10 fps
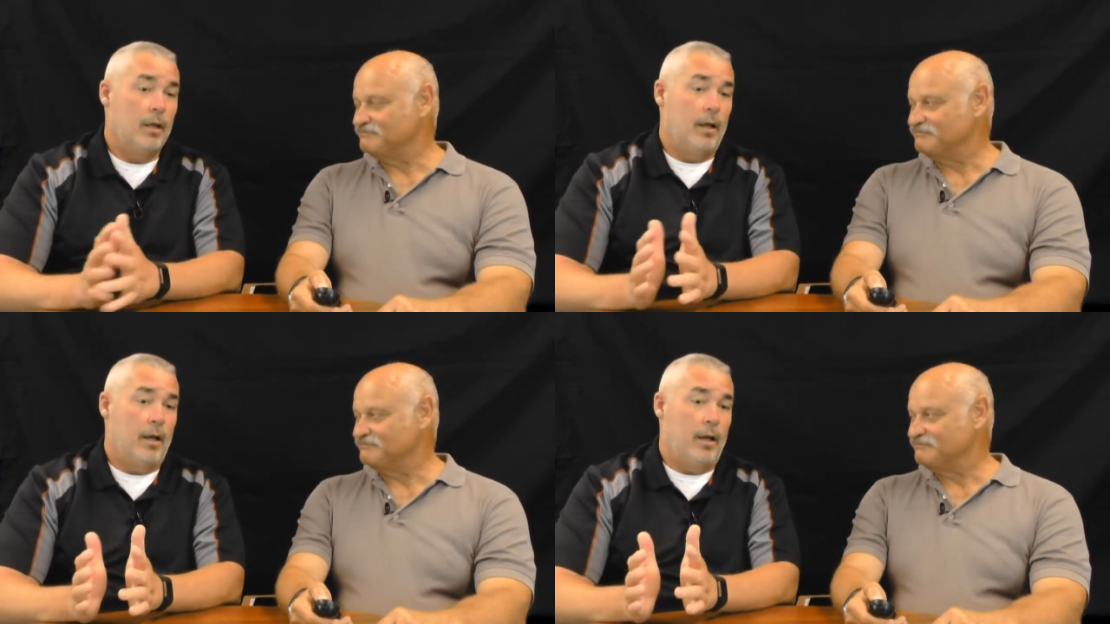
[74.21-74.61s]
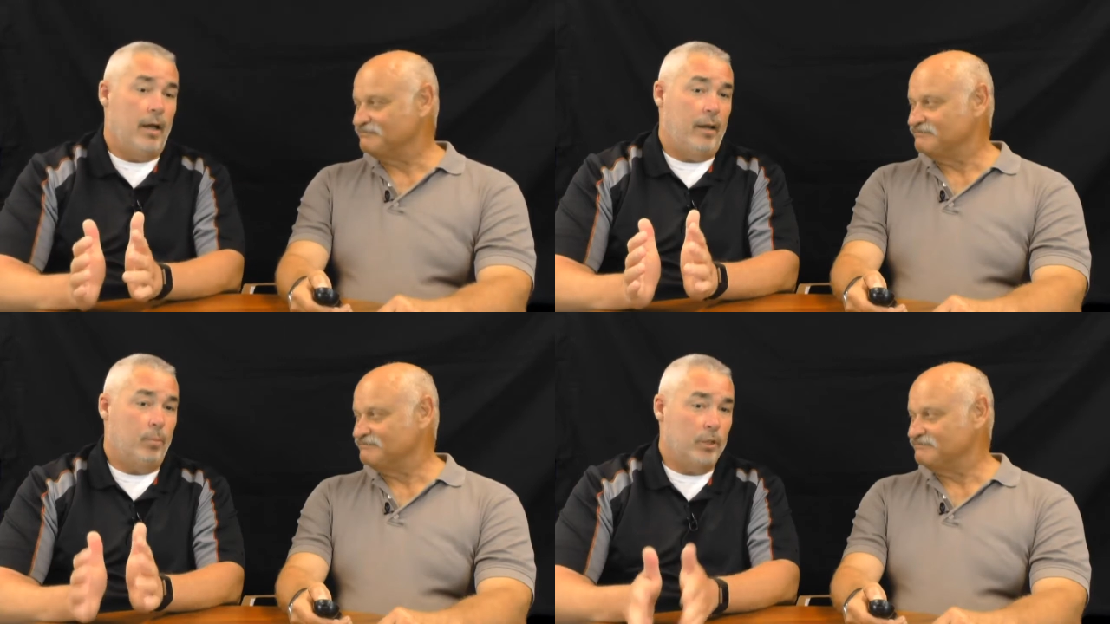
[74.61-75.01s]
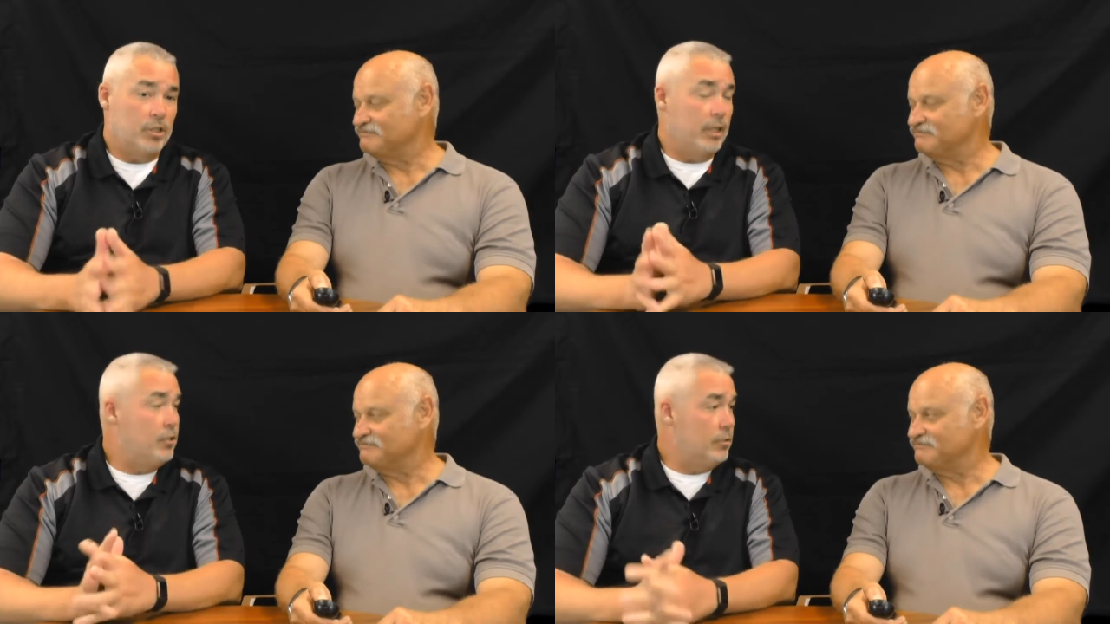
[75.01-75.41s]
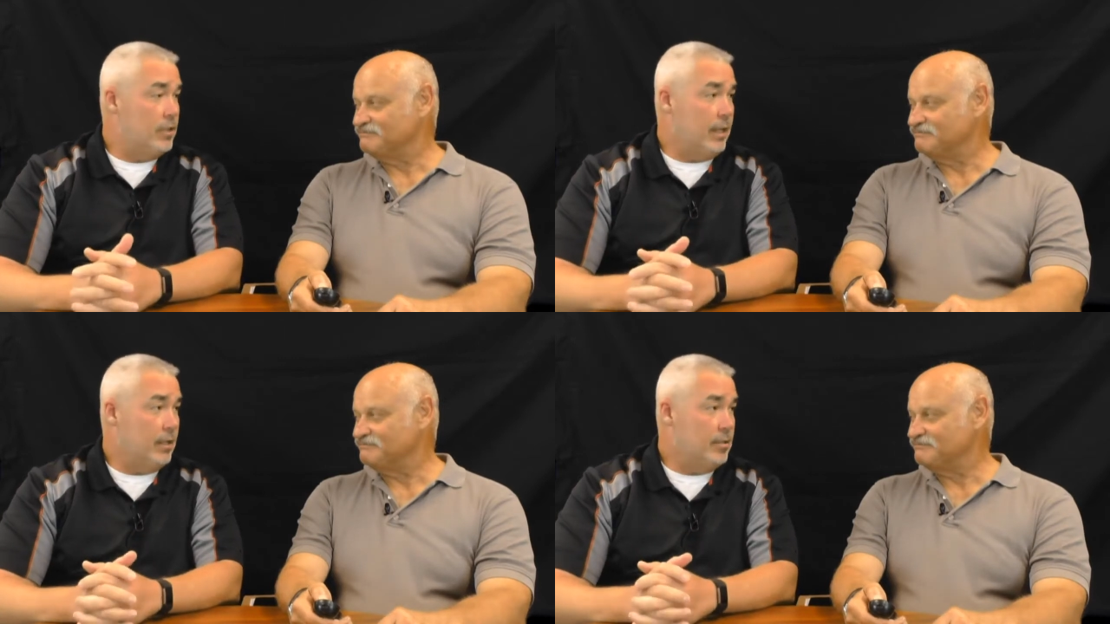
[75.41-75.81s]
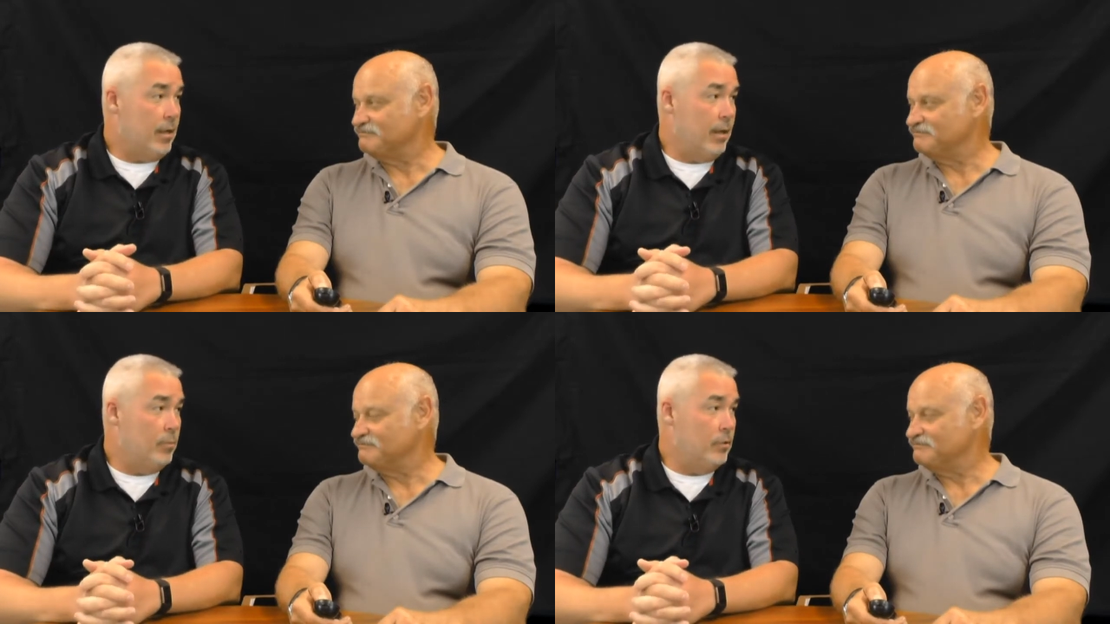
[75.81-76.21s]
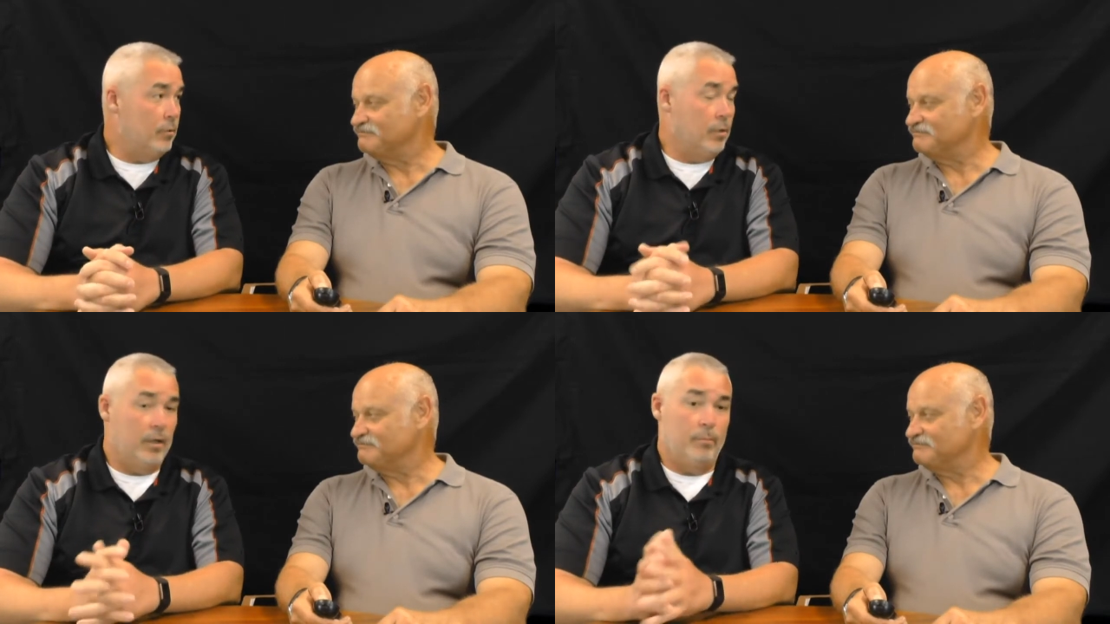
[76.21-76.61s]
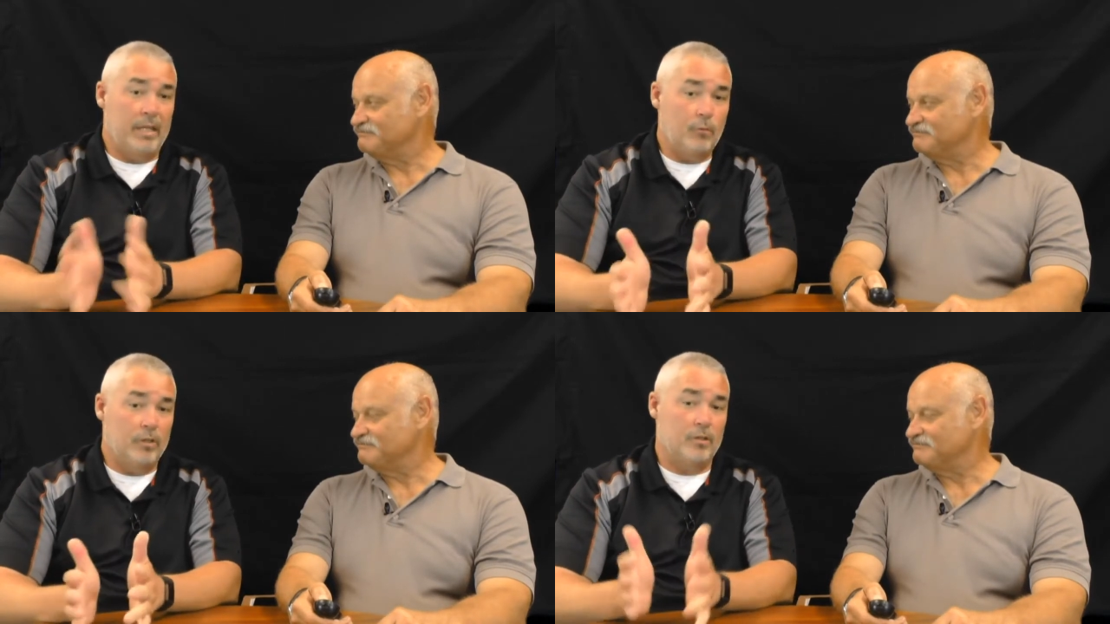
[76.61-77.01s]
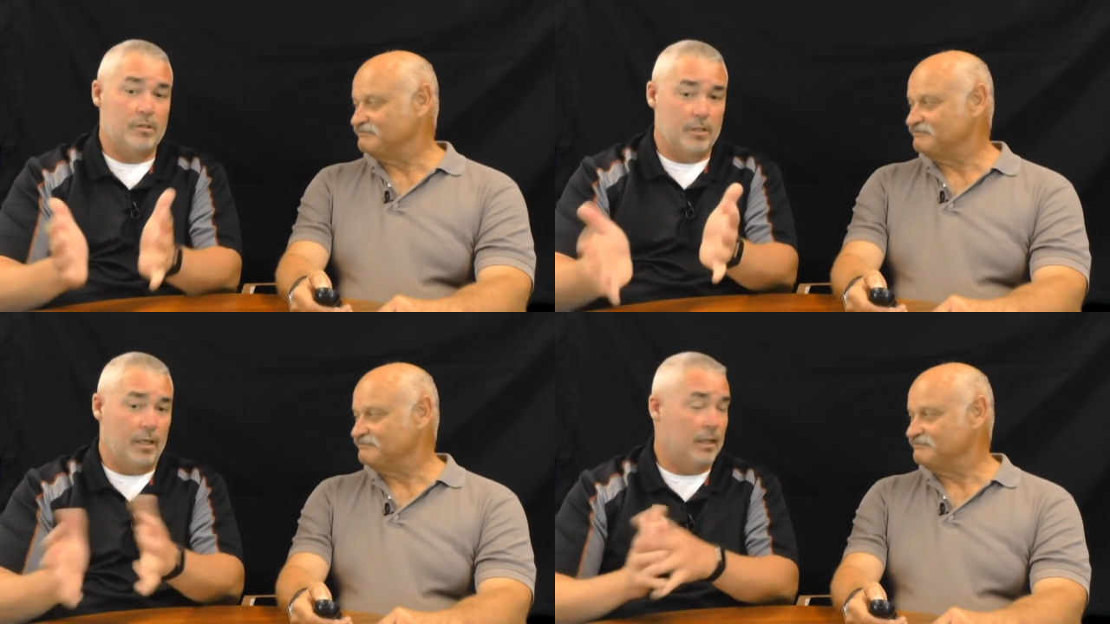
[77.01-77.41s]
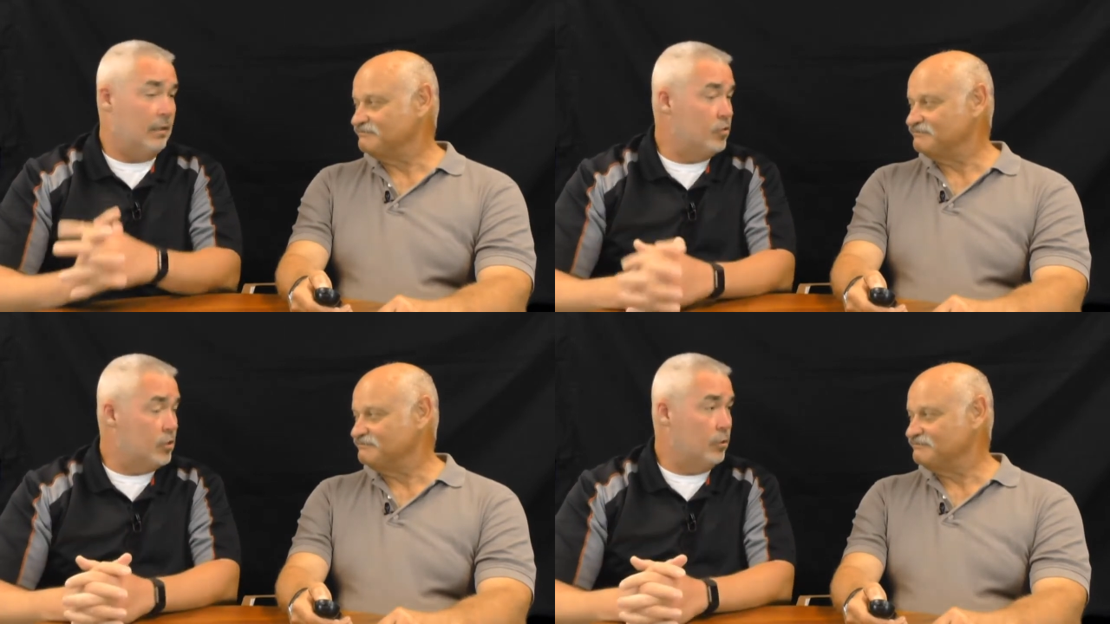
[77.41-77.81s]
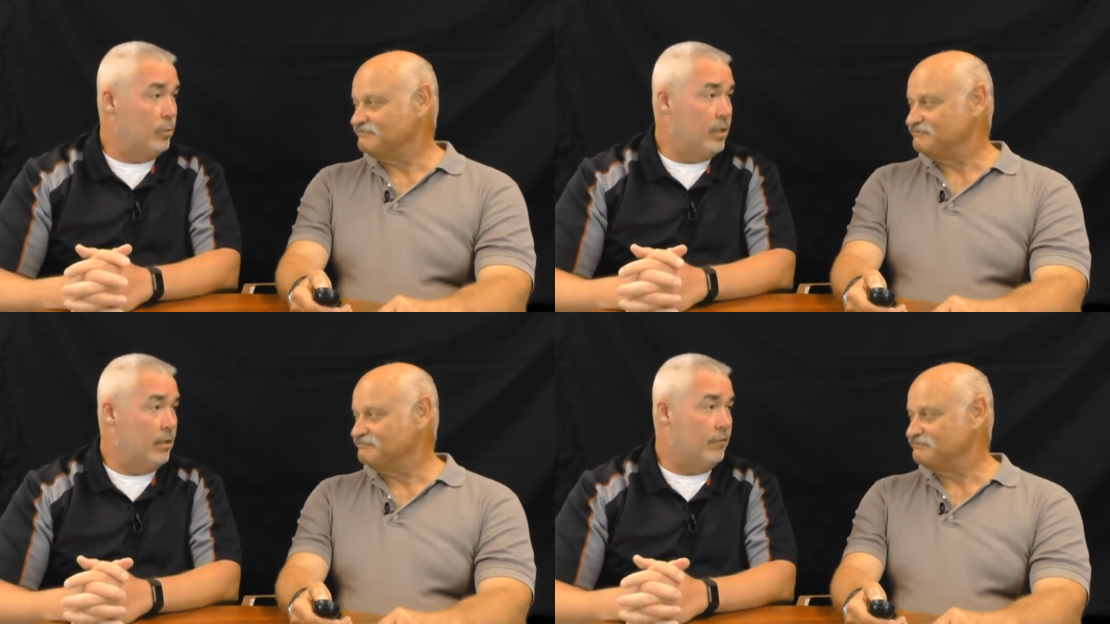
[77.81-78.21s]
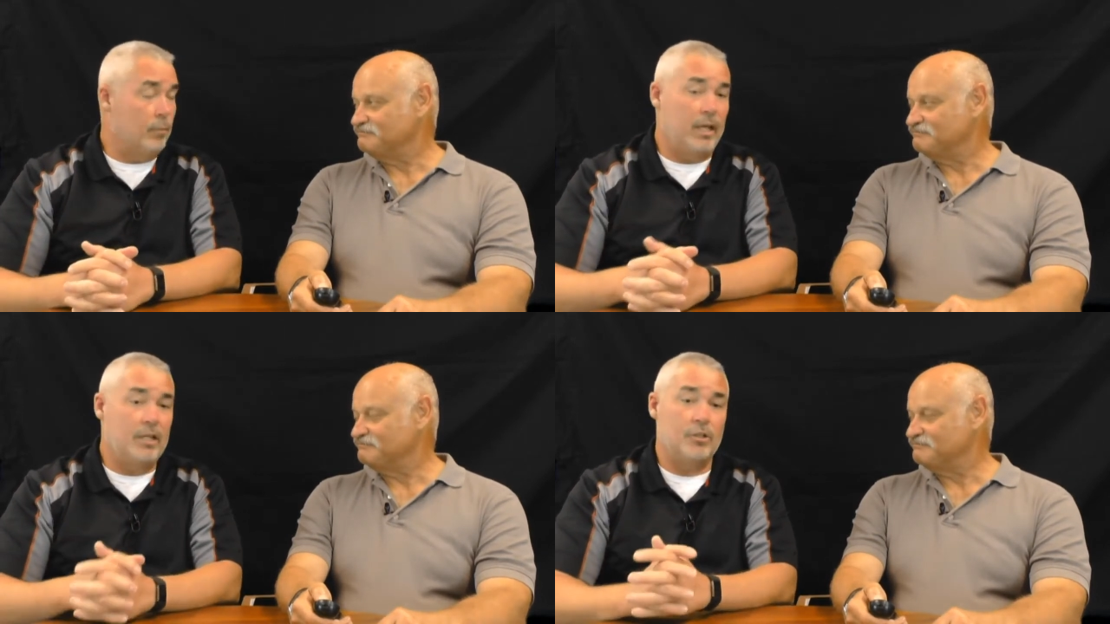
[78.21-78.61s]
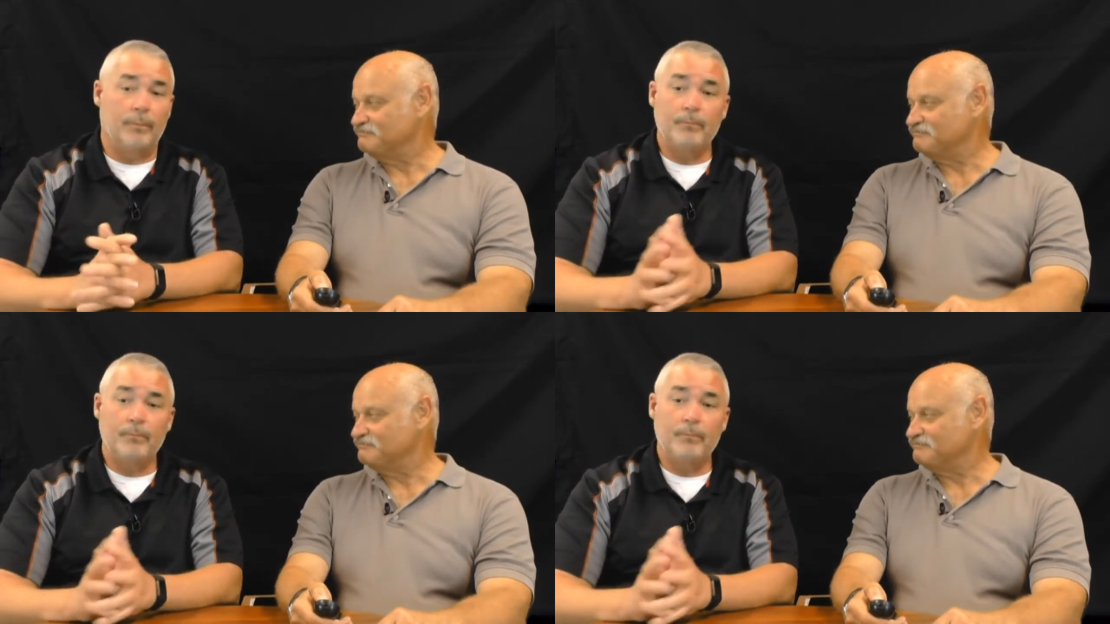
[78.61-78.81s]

Speaker 1: Uh, I appreciate you taking the time to uh, meet with us and give us a little bit of information.